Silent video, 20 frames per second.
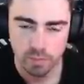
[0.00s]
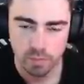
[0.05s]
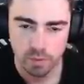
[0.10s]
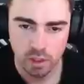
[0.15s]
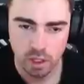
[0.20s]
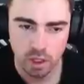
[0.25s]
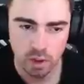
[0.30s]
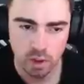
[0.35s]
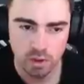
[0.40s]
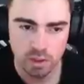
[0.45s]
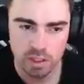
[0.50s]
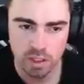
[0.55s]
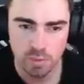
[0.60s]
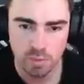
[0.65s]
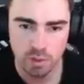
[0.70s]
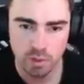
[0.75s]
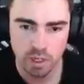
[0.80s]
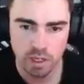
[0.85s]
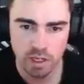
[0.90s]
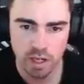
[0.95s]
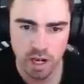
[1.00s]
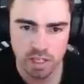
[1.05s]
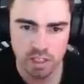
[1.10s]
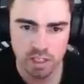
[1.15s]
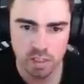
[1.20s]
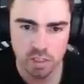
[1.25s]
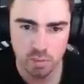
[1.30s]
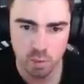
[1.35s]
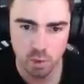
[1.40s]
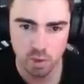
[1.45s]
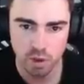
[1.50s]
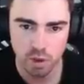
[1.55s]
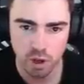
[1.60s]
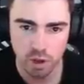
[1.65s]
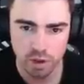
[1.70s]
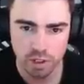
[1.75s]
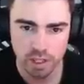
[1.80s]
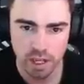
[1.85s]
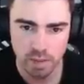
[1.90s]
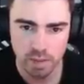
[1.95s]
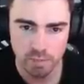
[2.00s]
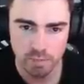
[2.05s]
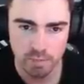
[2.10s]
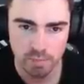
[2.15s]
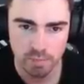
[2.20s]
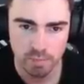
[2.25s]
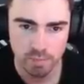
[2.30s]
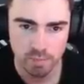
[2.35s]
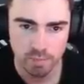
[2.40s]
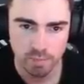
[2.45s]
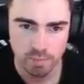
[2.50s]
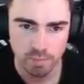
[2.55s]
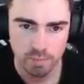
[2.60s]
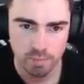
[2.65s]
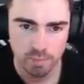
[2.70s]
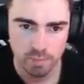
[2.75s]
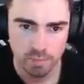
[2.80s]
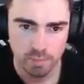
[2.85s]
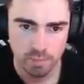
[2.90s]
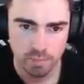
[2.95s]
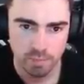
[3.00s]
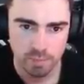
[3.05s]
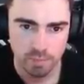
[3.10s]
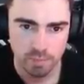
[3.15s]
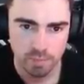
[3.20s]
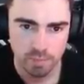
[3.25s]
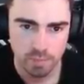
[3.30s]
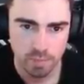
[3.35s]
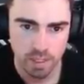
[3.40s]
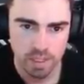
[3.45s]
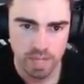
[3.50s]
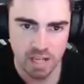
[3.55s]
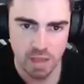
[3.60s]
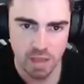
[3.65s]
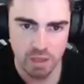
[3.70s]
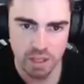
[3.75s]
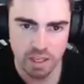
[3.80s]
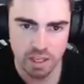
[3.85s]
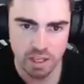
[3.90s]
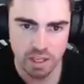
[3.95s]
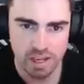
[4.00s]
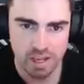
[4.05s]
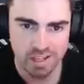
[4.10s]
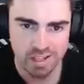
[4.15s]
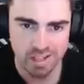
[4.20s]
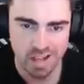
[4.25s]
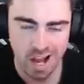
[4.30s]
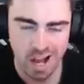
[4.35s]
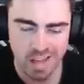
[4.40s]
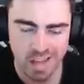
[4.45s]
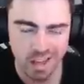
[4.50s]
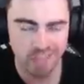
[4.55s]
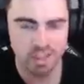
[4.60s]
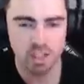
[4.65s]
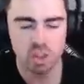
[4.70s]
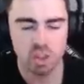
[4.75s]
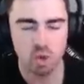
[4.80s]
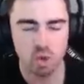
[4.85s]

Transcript: And honestly, a pretty nice, smooth early game. But nothing too